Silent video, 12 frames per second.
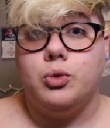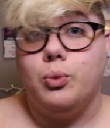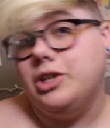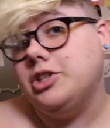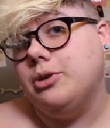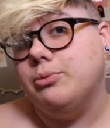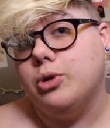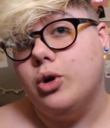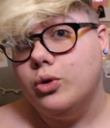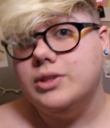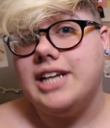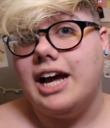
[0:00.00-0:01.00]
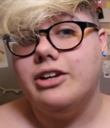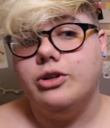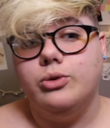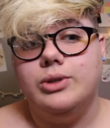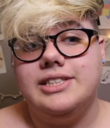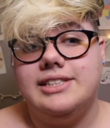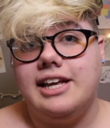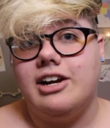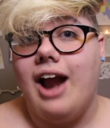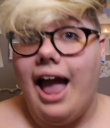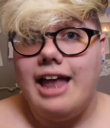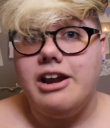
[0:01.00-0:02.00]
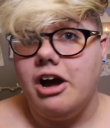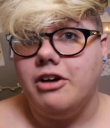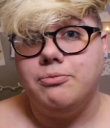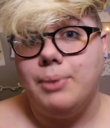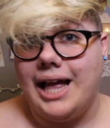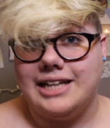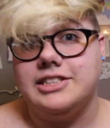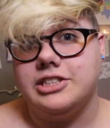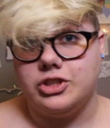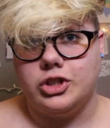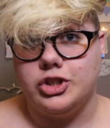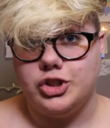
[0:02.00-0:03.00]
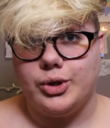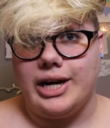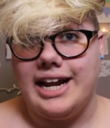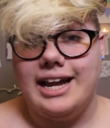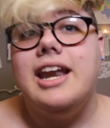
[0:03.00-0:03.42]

William Kuzon, who is their head of plastic surgery.